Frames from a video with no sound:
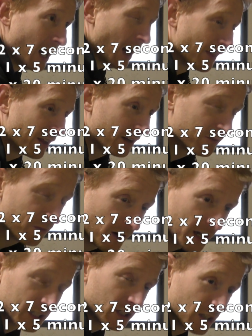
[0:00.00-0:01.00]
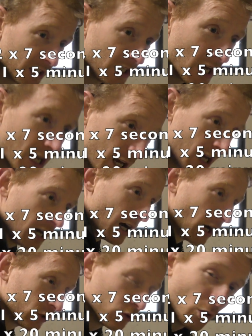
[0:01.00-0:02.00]
and then finally
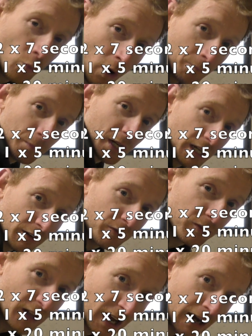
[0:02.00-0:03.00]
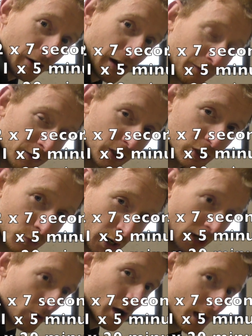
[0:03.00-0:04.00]
I do a 1 minute flat out effort as
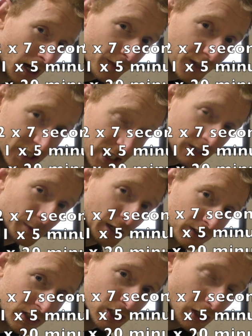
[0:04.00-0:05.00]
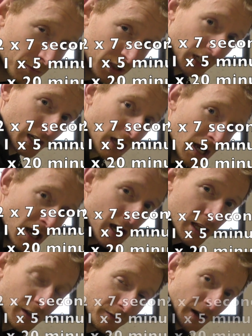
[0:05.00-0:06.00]
well. And this is about determining
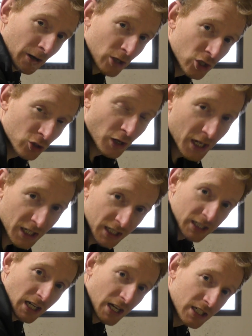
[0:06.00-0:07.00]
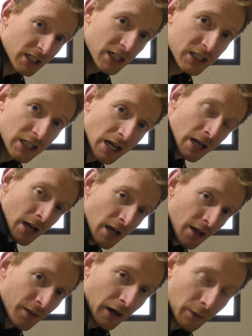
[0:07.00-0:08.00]
the various training intensities
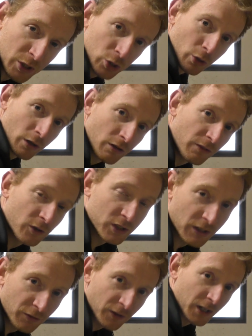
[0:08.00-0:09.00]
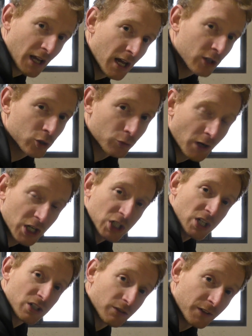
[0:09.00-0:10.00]
that I'll be doing for different
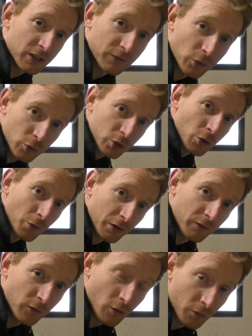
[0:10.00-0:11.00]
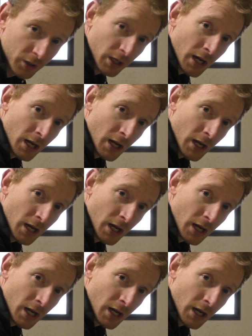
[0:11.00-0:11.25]
durations of intervals going forward.